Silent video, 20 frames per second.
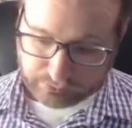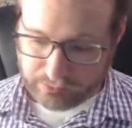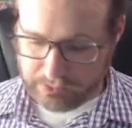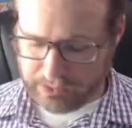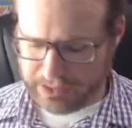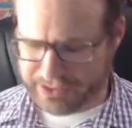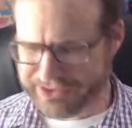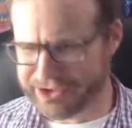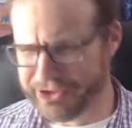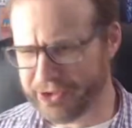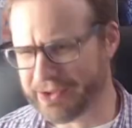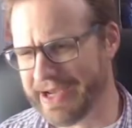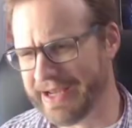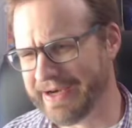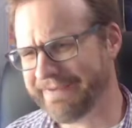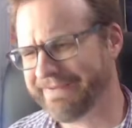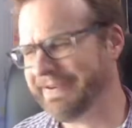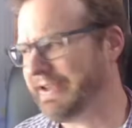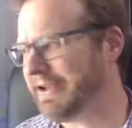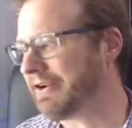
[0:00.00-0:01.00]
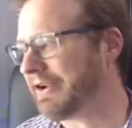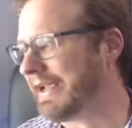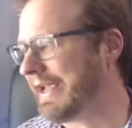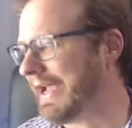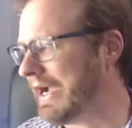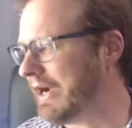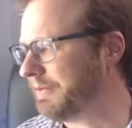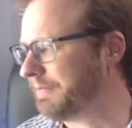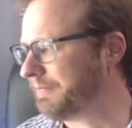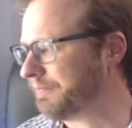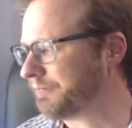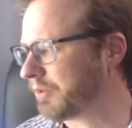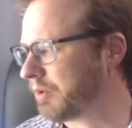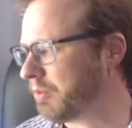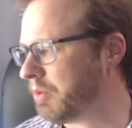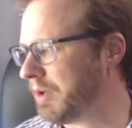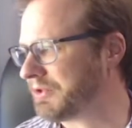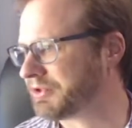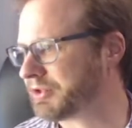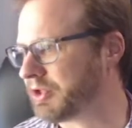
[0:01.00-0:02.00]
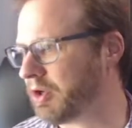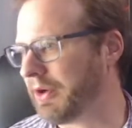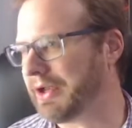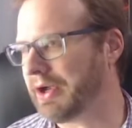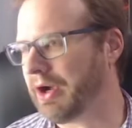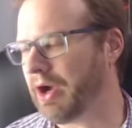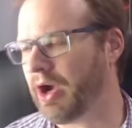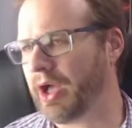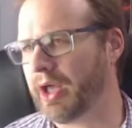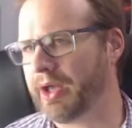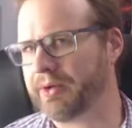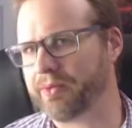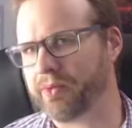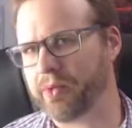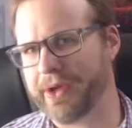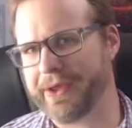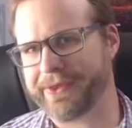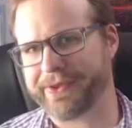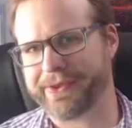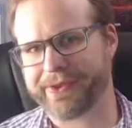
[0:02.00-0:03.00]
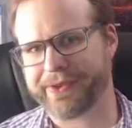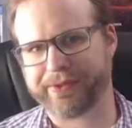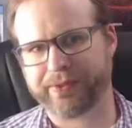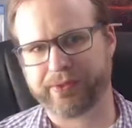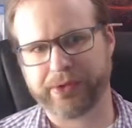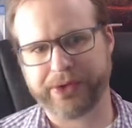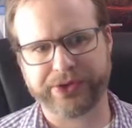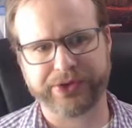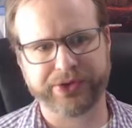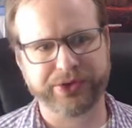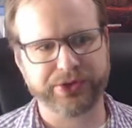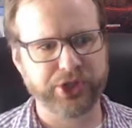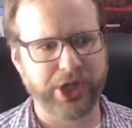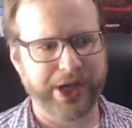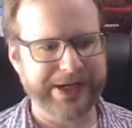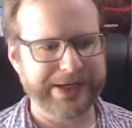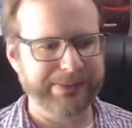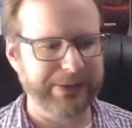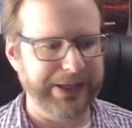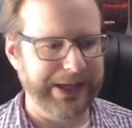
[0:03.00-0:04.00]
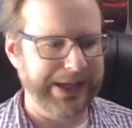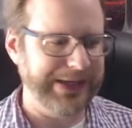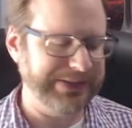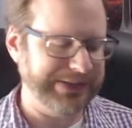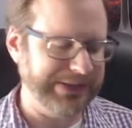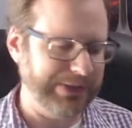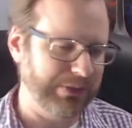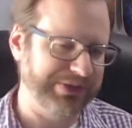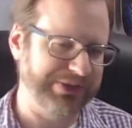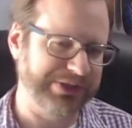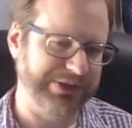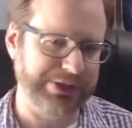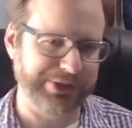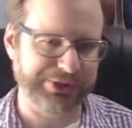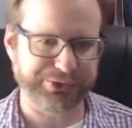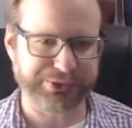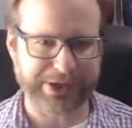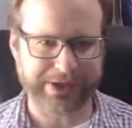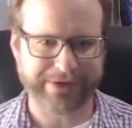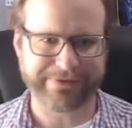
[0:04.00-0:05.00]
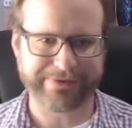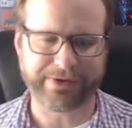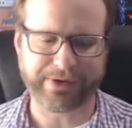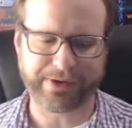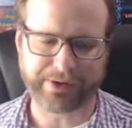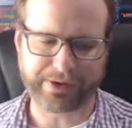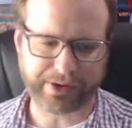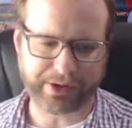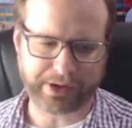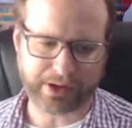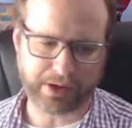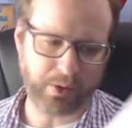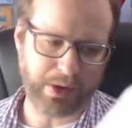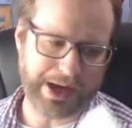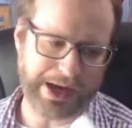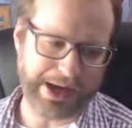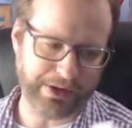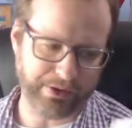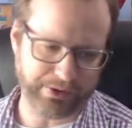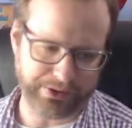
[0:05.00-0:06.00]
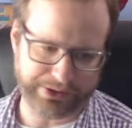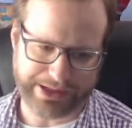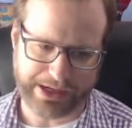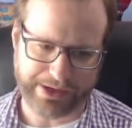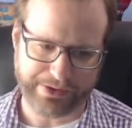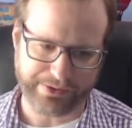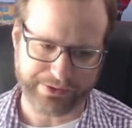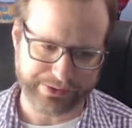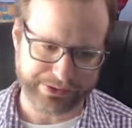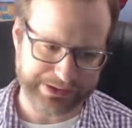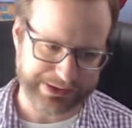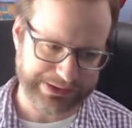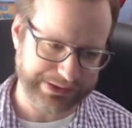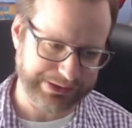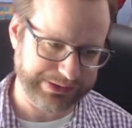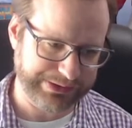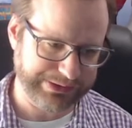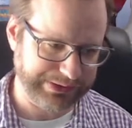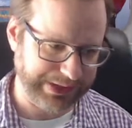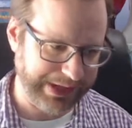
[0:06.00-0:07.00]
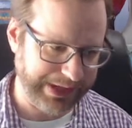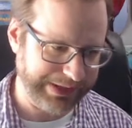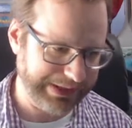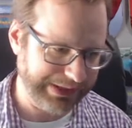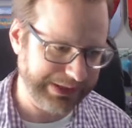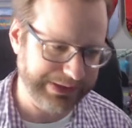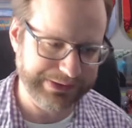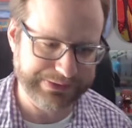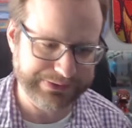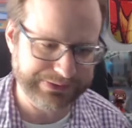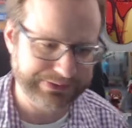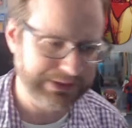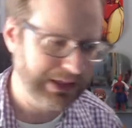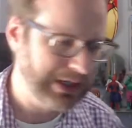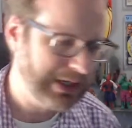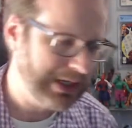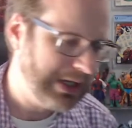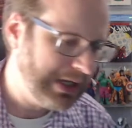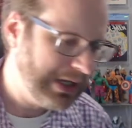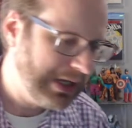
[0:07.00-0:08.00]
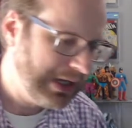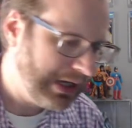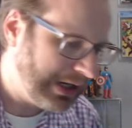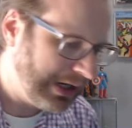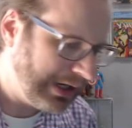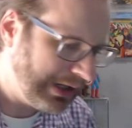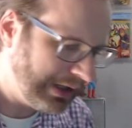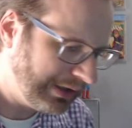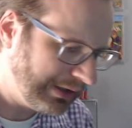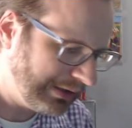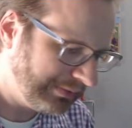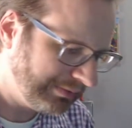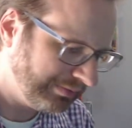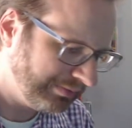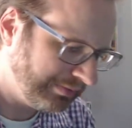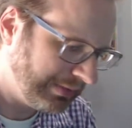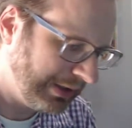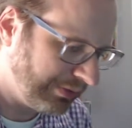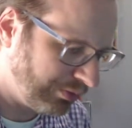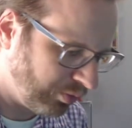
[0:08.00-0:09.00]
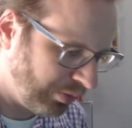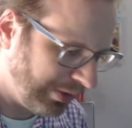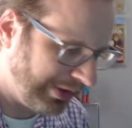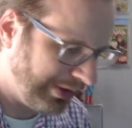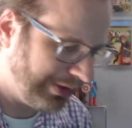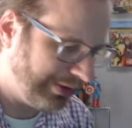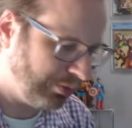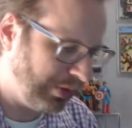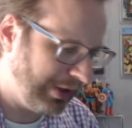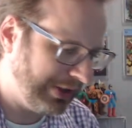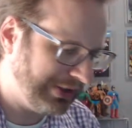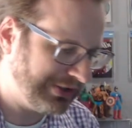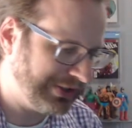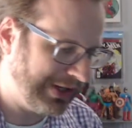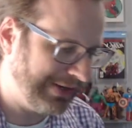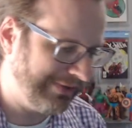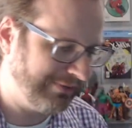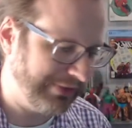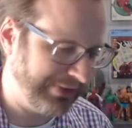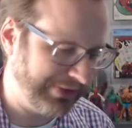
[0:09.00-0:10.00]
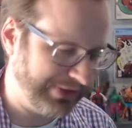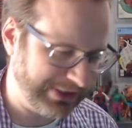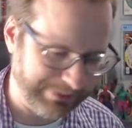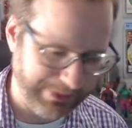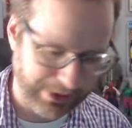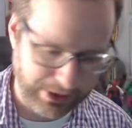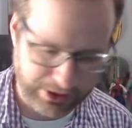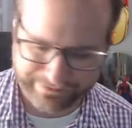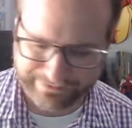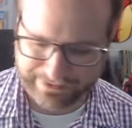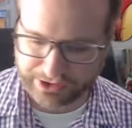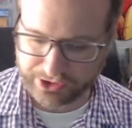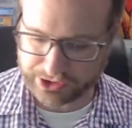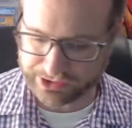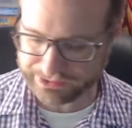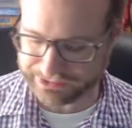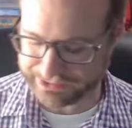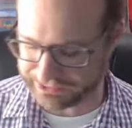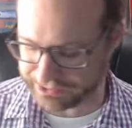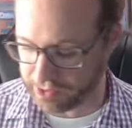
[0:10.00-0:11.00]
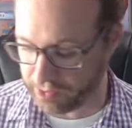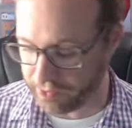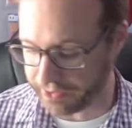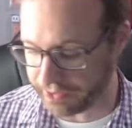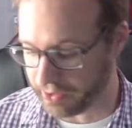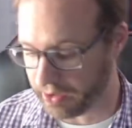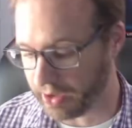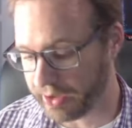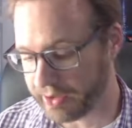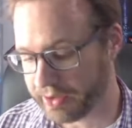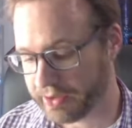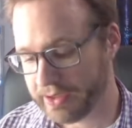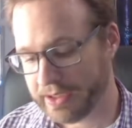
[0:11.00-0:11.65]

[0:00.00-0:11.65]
Still kind of figuring out what's going on with with Johnny Blaze. He wasn't Ghost Rider for a while, and now he kind of is. Um, but weird weird stuff with the Spirit of Vengeance is going on.